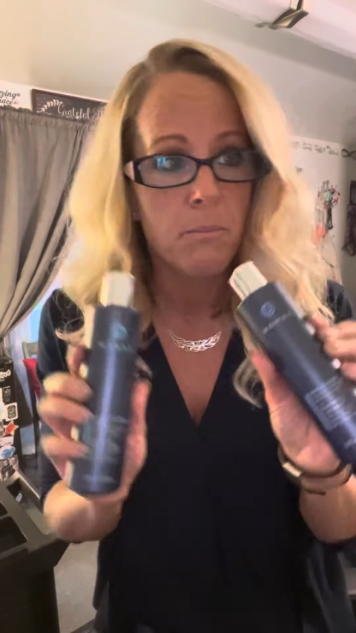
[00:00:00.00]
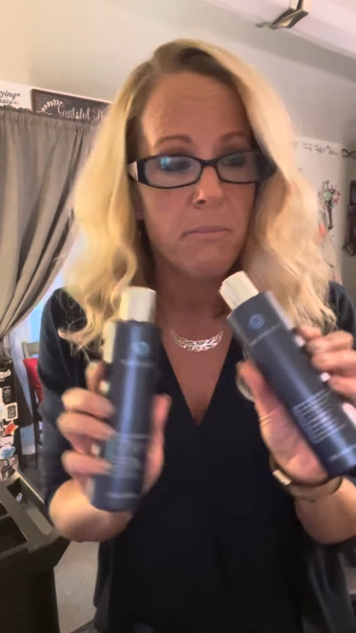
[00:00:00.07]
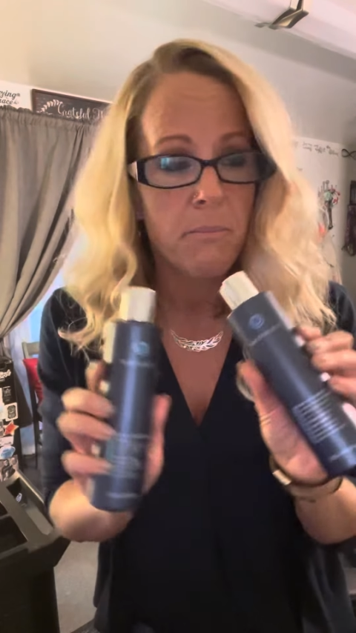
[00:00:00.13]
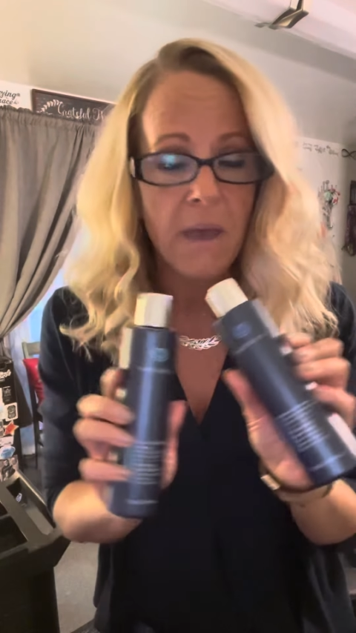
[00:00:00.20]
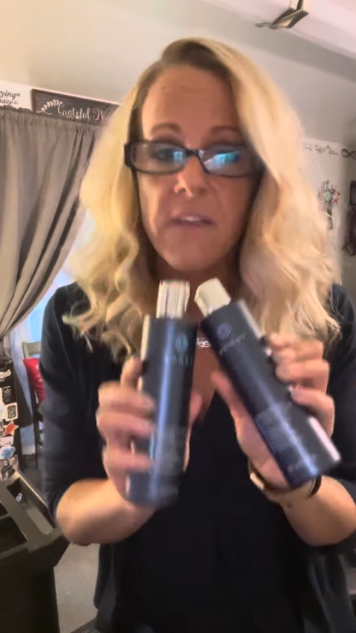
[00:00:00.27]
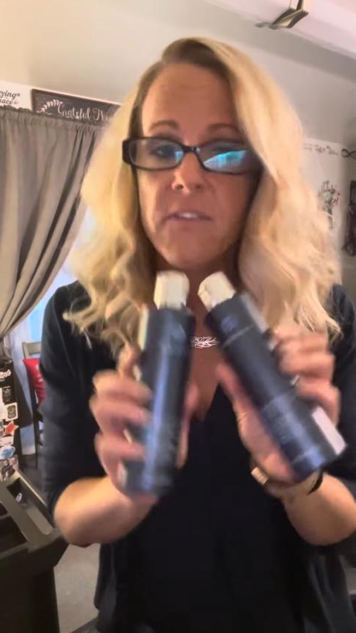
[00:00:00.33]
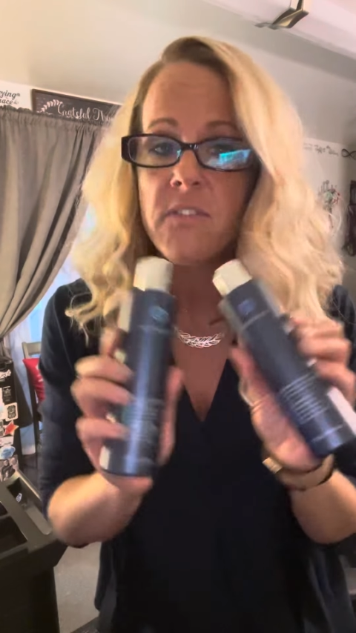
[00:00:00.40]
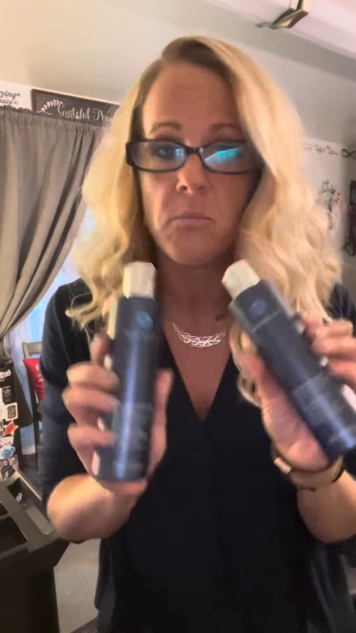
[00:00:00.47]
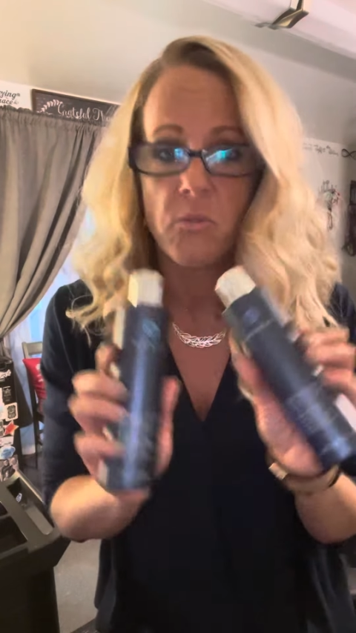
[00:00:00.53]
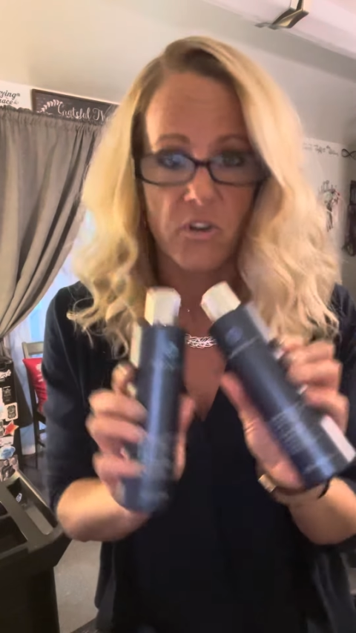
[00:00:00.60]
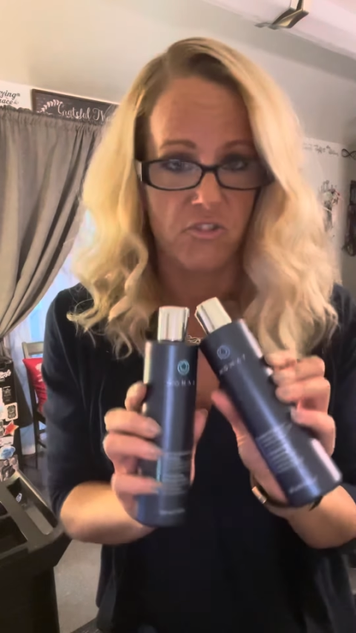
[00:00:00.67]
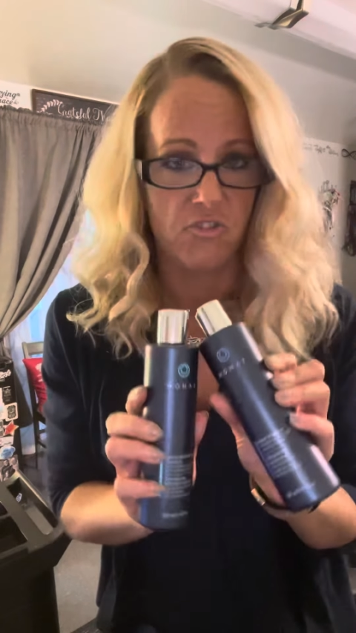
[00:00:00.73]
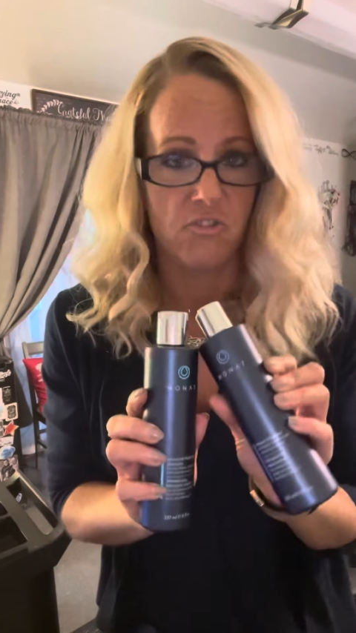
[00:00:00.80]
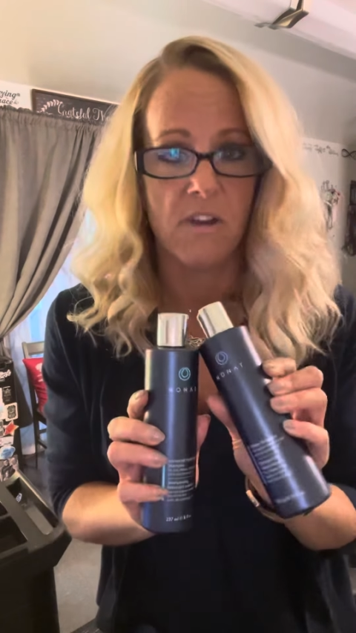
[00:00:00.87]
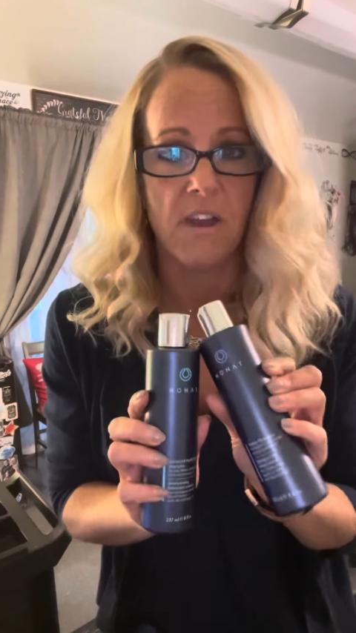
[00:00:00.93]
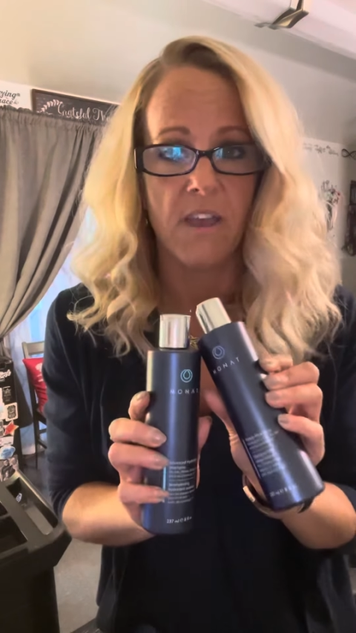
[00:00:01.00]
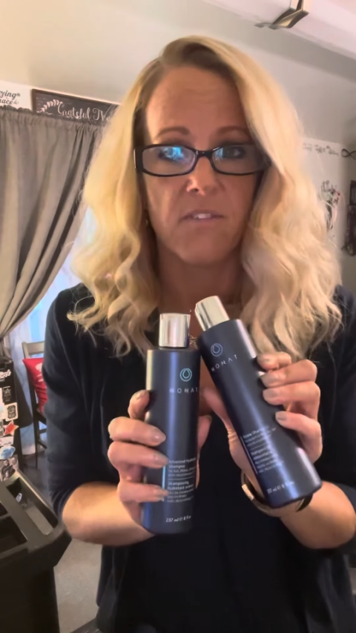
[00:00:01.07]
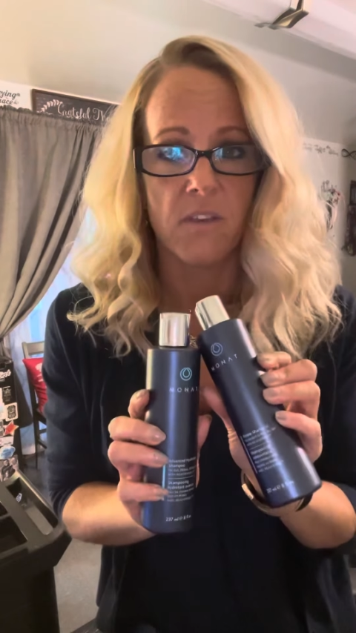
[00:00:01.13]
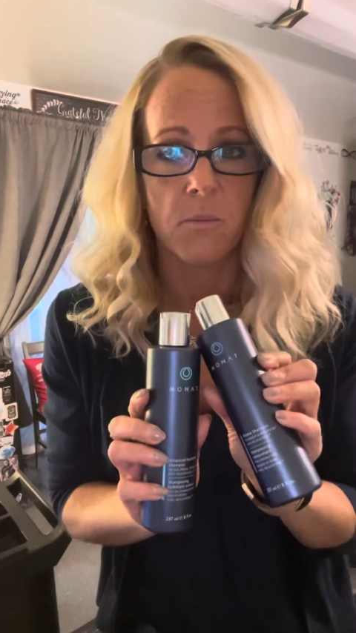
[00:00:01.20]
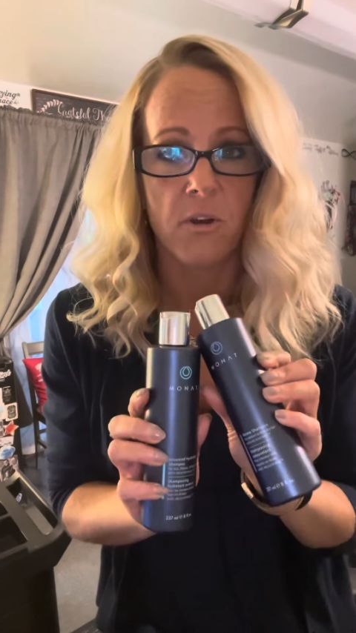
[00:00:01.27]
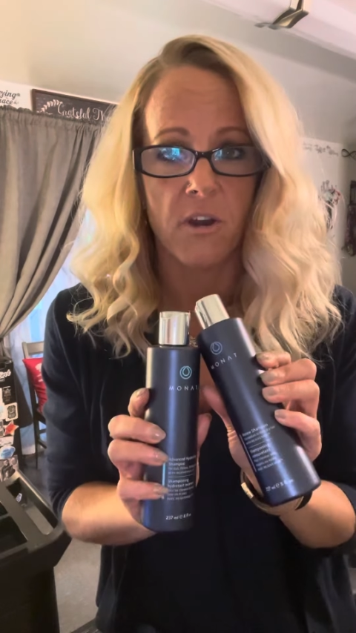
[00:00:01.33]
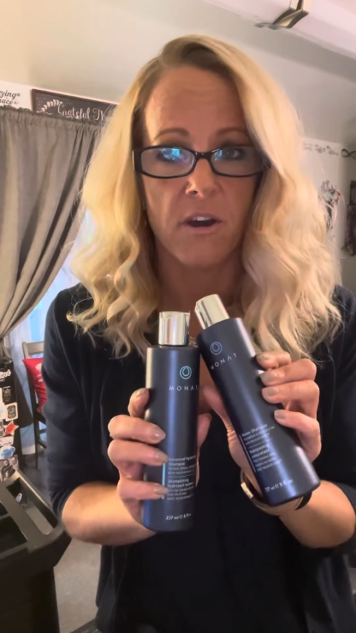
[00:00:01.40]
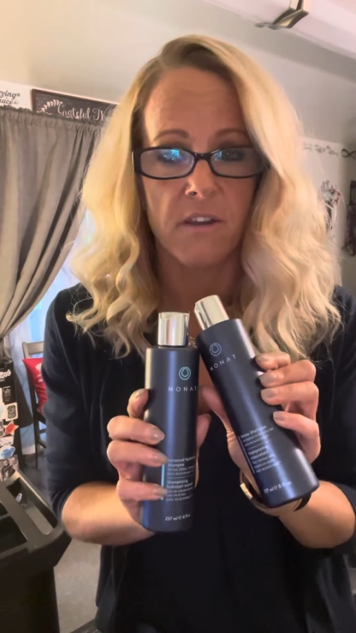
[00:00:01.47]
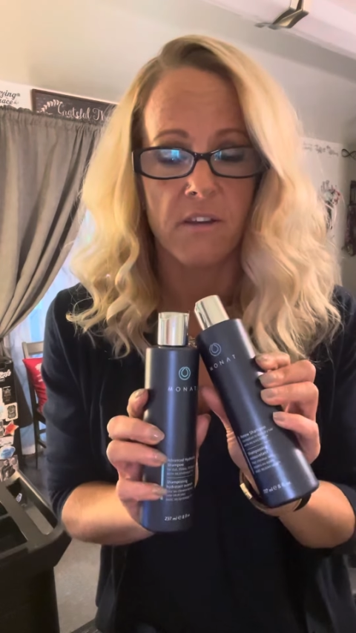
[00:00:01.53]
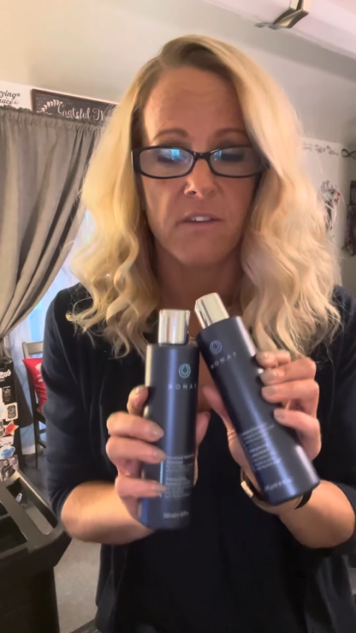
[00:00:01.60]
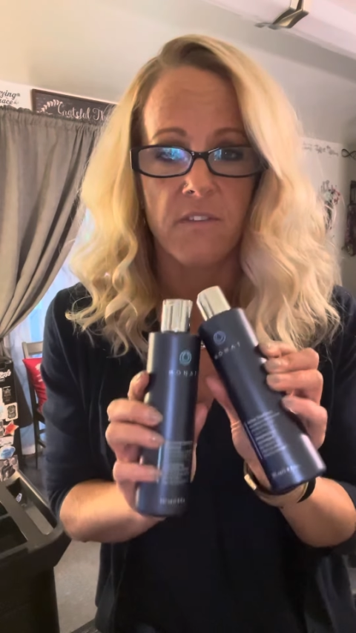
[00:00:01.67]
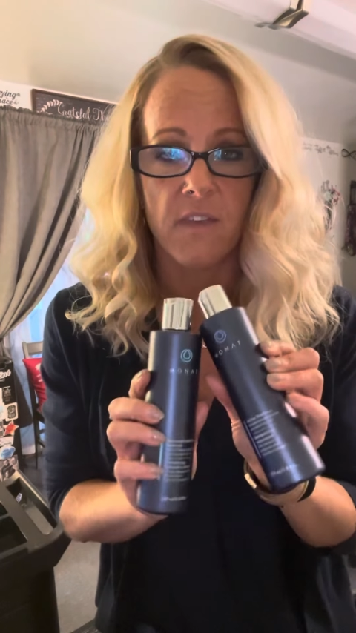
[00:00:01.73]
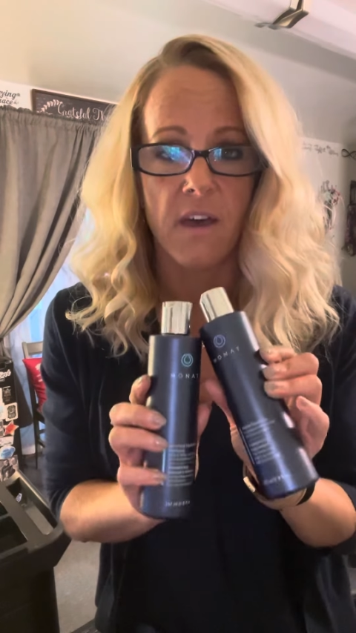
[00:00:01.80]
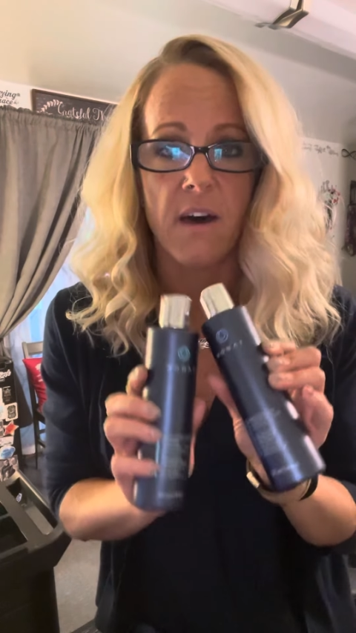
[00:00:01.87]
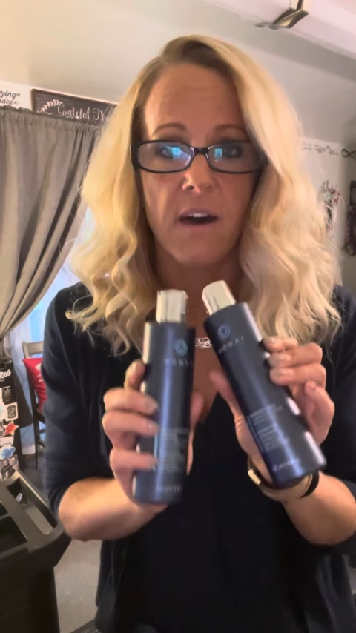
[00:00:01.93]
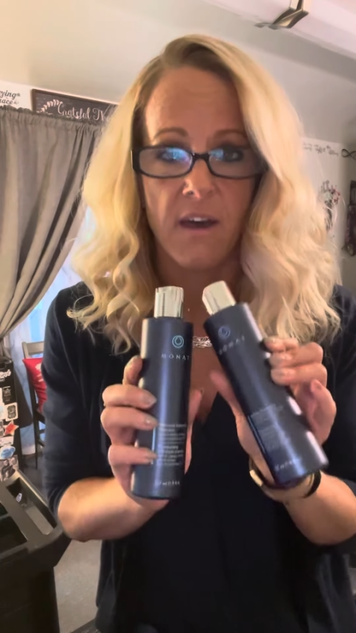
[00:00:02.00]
best moisturizing products that